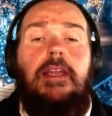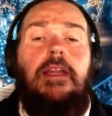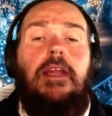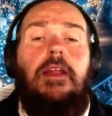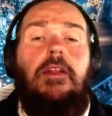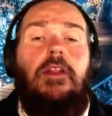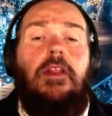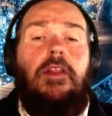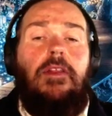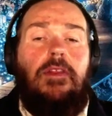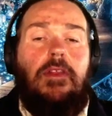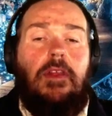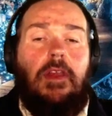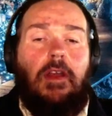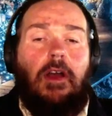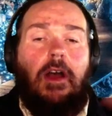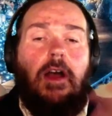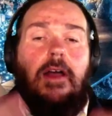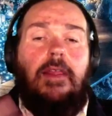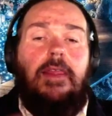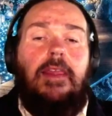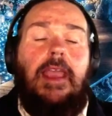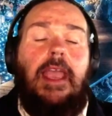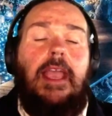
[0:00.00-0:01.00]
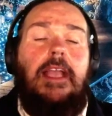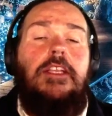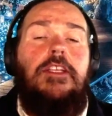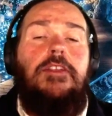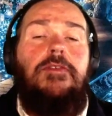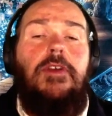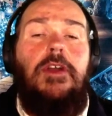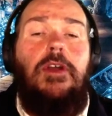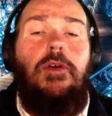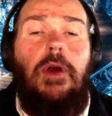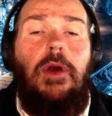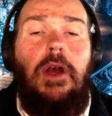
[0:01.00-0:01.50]
And it's uh, the Age of
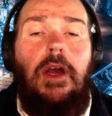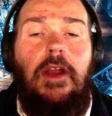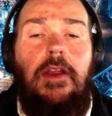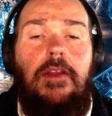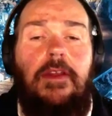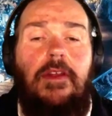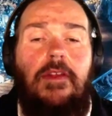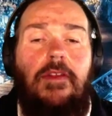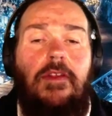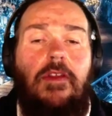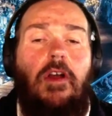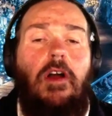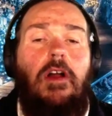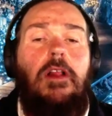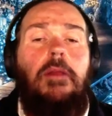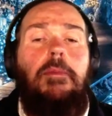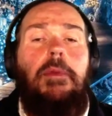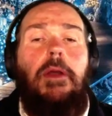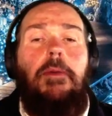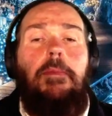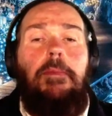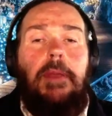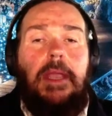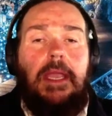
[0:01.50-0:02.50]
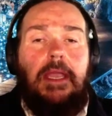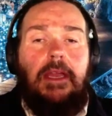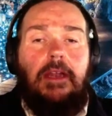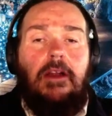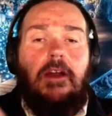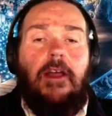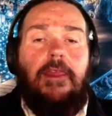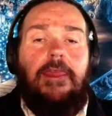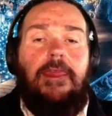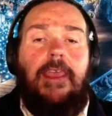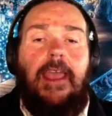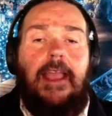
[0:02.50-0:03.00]
Aquarius is all about being
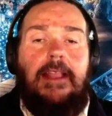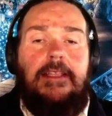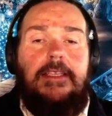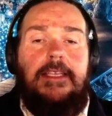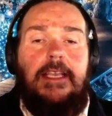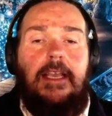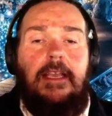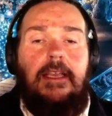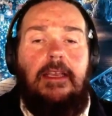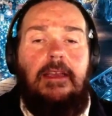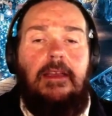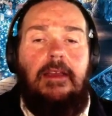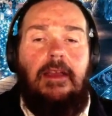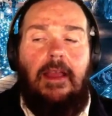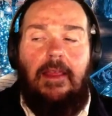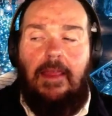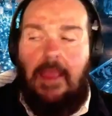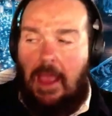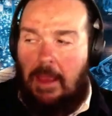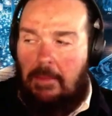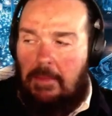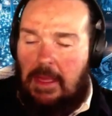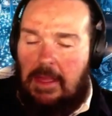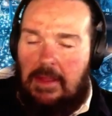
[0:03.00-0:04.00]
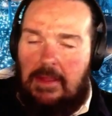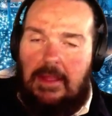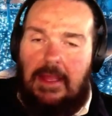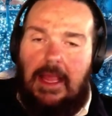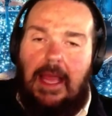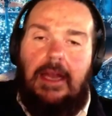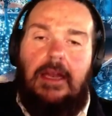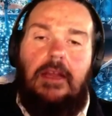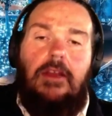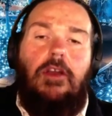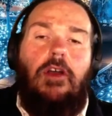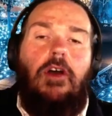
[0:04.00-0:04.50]
authentic, and that means
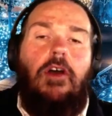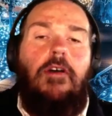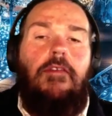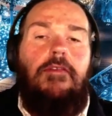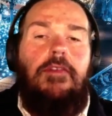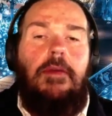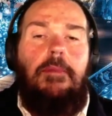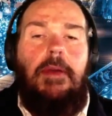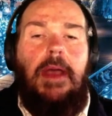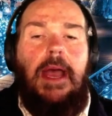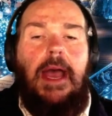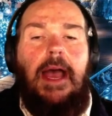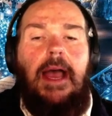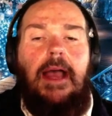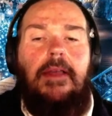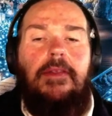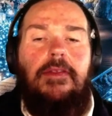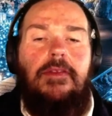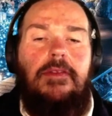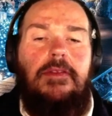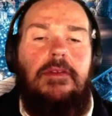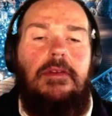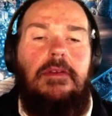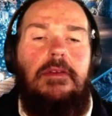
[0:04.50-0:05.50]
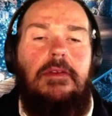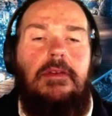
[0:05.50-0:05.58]
letting go of the past.